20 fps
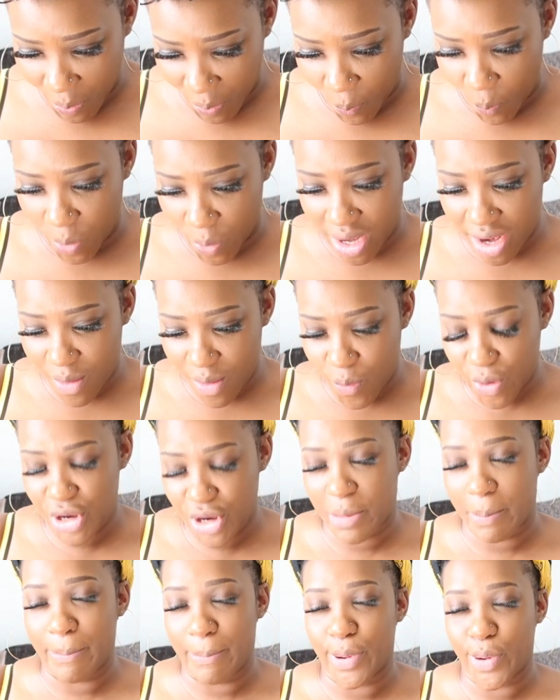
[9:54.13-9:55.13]
where were
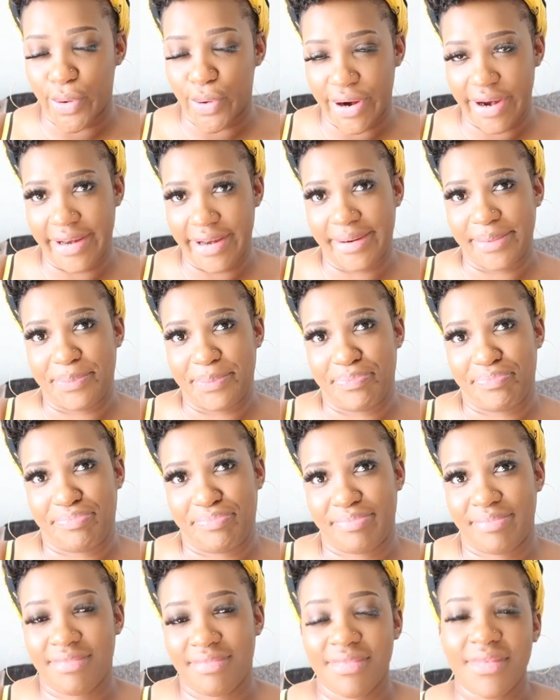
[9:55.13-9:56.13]
you born?
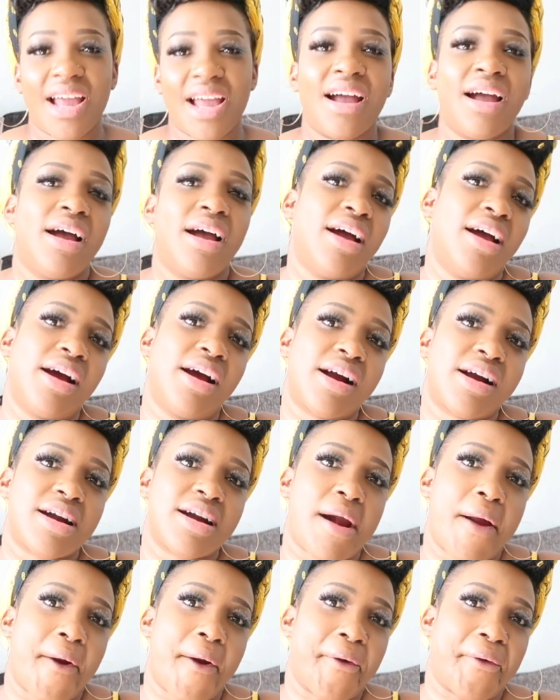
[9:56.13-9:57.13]

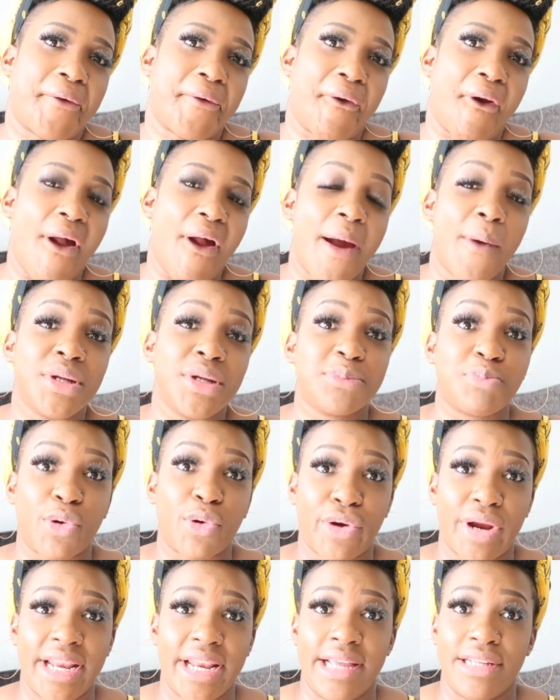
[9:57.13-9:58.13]
I was
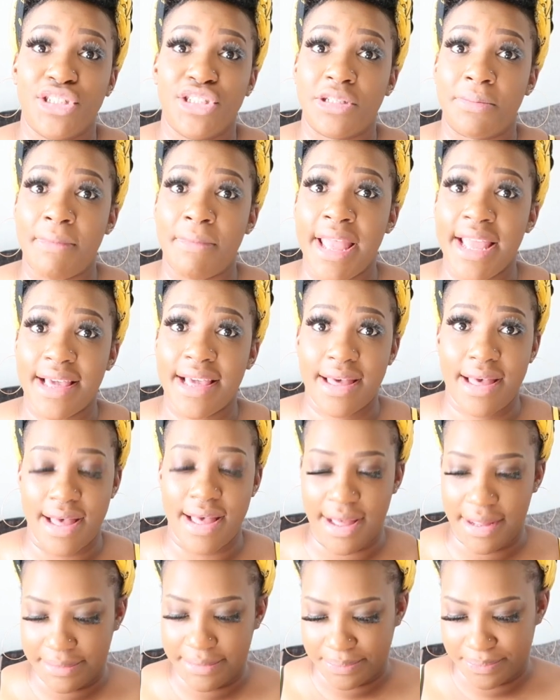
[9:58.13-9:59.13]
born in
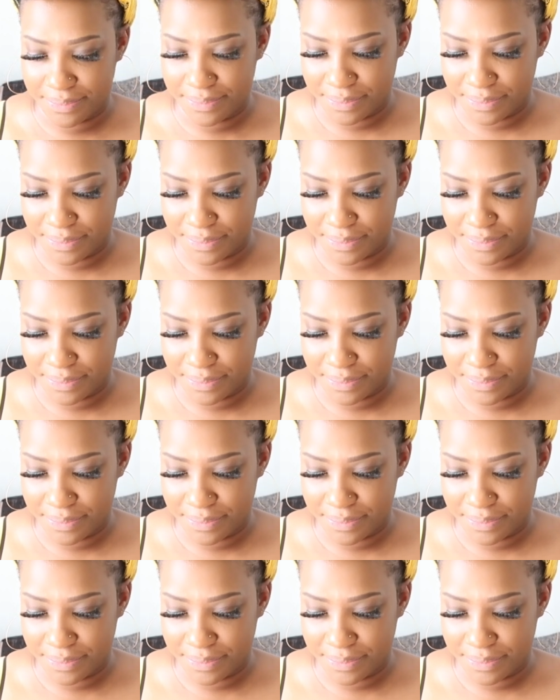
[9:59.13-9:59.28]
Jamaica.